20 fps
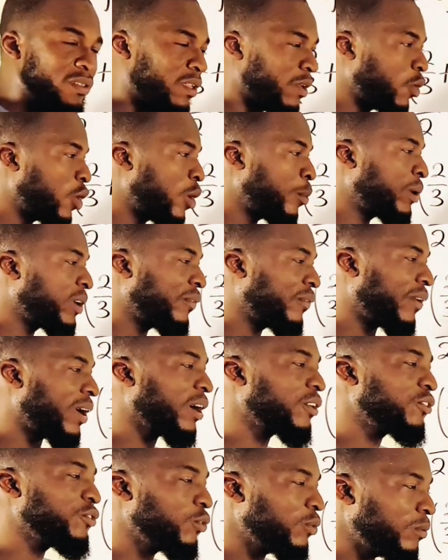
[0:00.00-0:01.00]
is a common
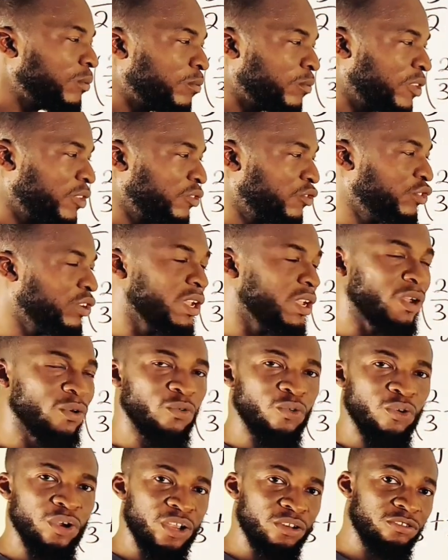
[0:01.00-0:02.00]
factor. 3
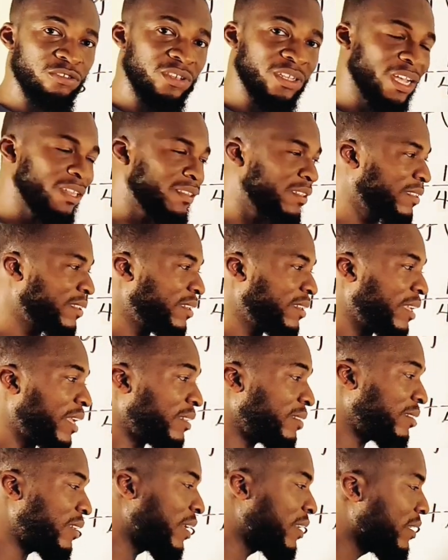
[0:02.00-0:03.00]
can go into 33
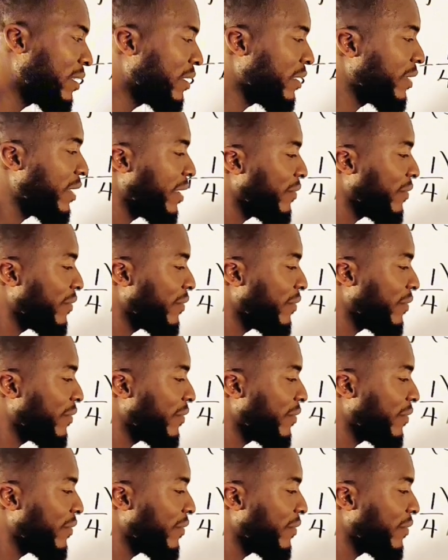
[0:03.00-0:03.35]
exactly